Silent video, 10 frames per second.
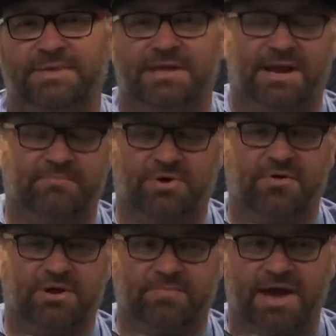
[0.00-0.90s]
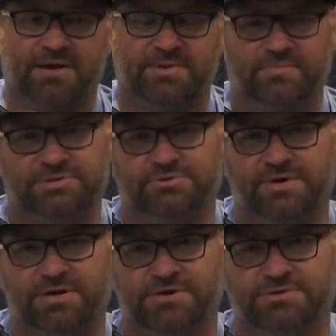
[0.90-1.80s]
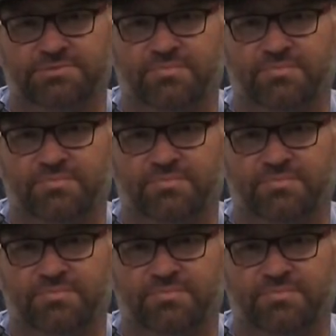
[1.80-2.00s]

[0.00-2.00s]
and I'm going back maybe 20 years or